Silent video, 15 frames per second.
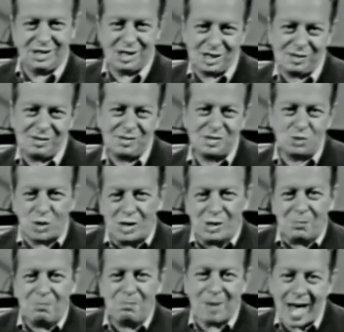the years will
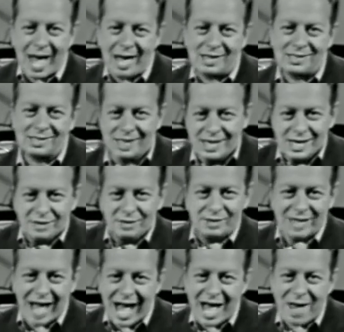pass,
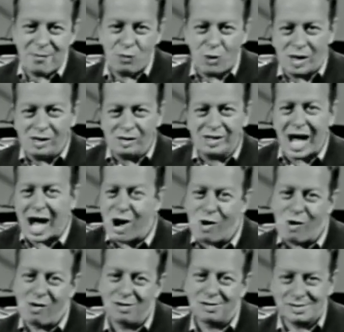time will
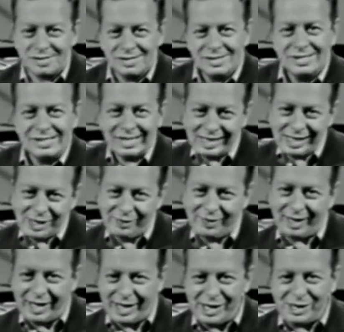go.
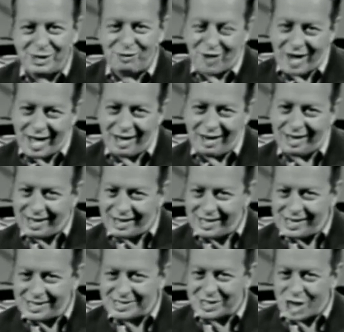The little
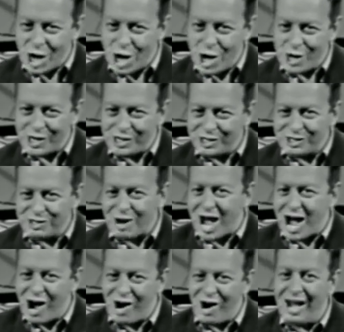fella's gonna
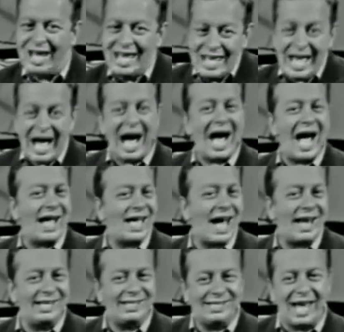grow. I
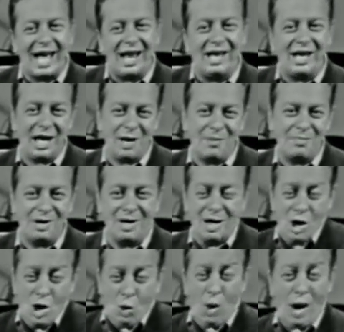gotta tell him
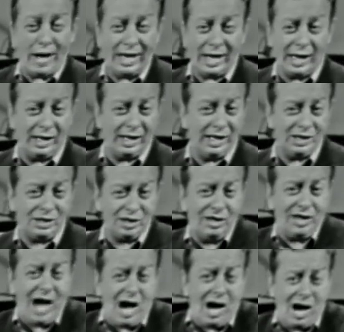what he'll need to
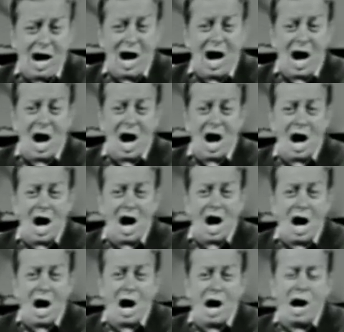
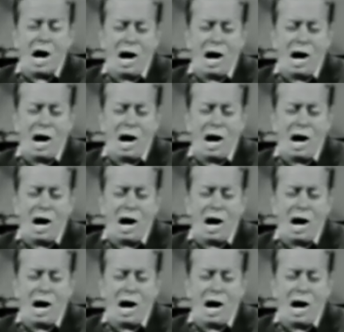know.